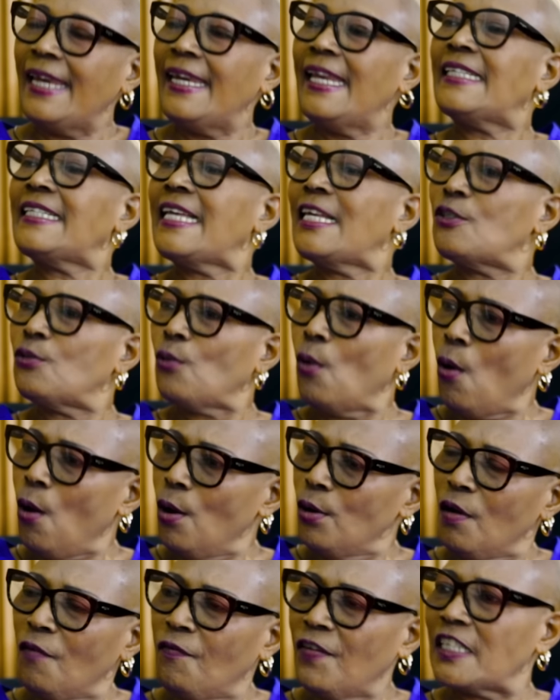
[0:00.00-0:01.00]
let us,
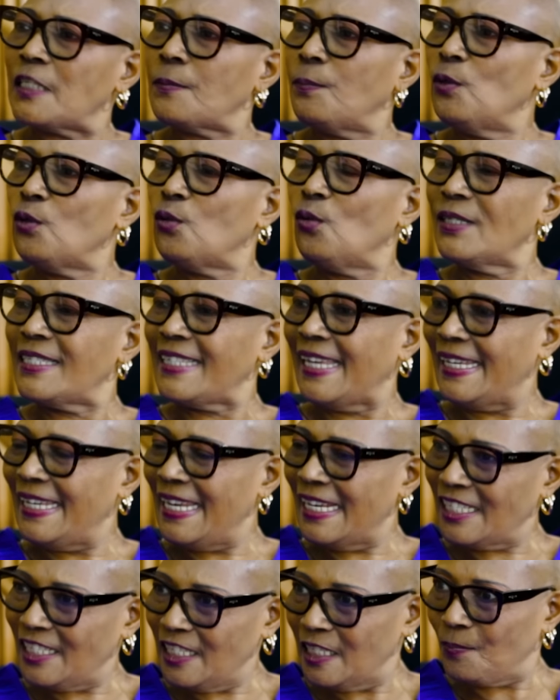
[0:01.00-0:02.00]
all of us, put those
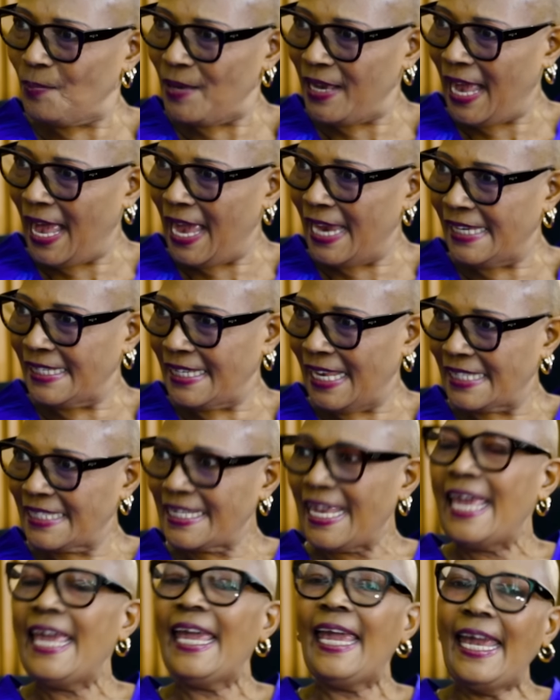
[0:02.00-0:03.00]
elections behind us.